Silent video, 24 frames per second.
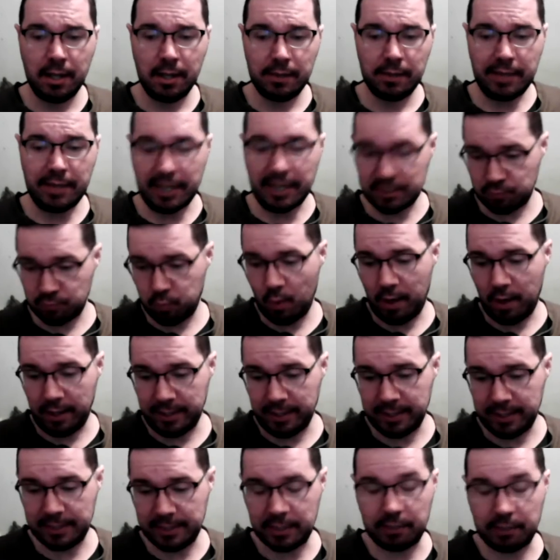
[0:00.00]
that's why
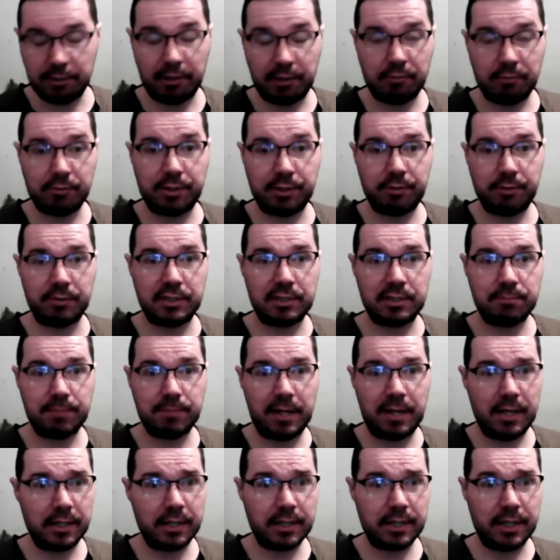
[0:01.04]
I hit the ground running with this
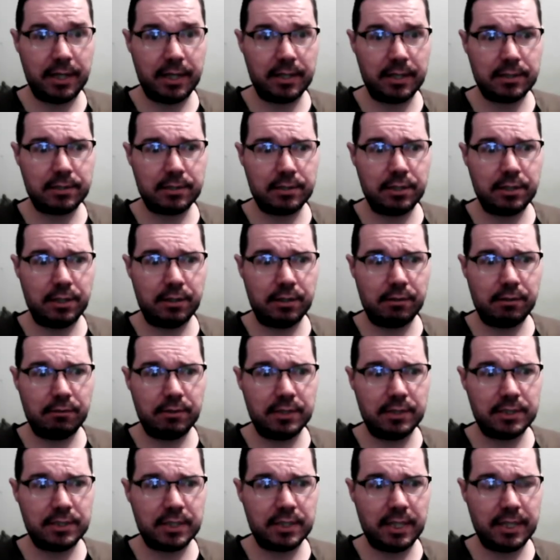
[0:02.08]
podcast. So
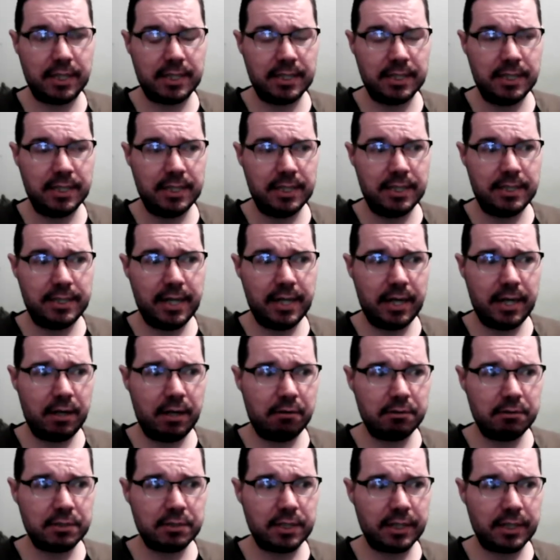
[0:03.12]
it's like
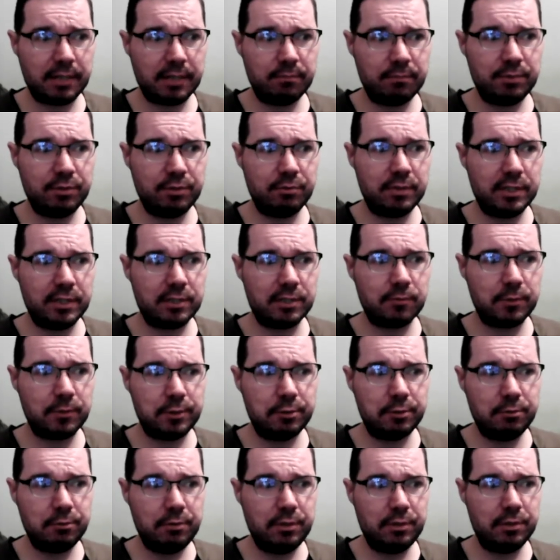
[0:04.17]
now it's like I'm doing this for
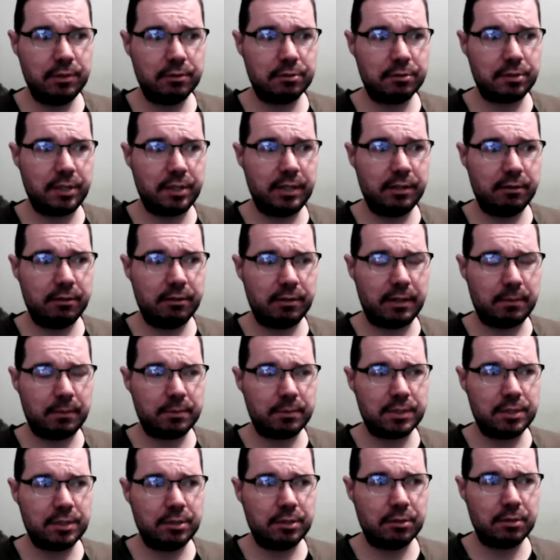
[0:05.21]
2 years later, and
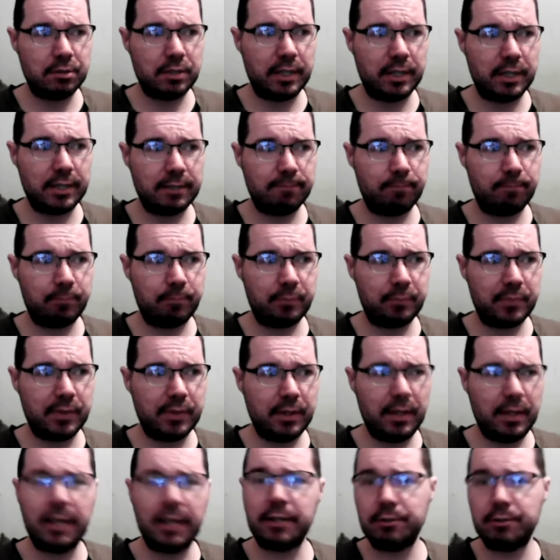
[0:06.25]
I'm still like
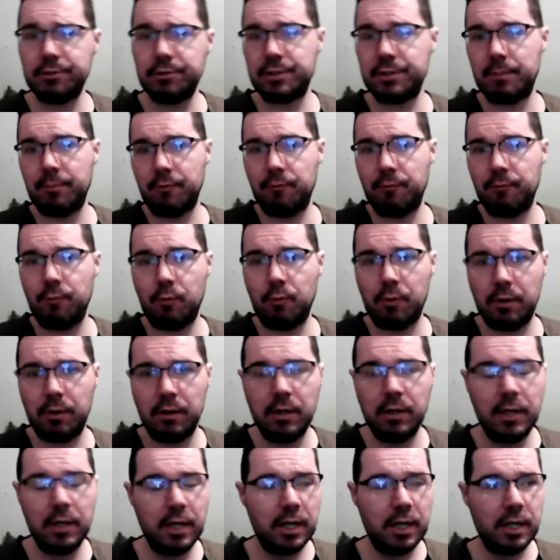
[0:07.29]
you said
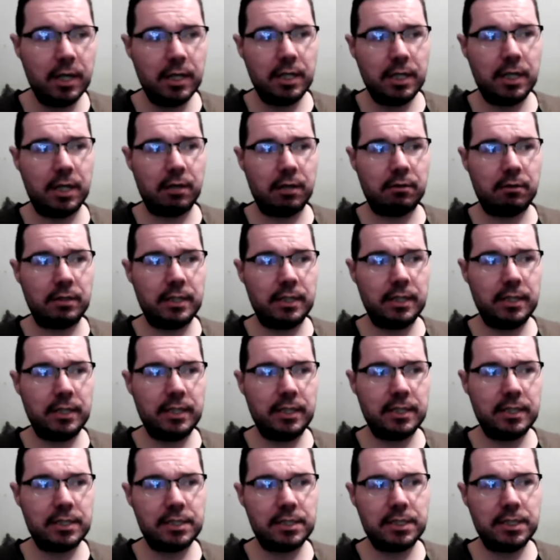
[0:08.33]
before,
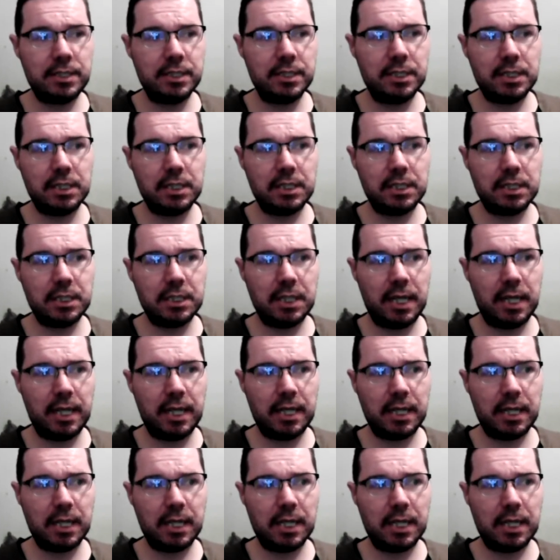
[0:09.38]
there's still like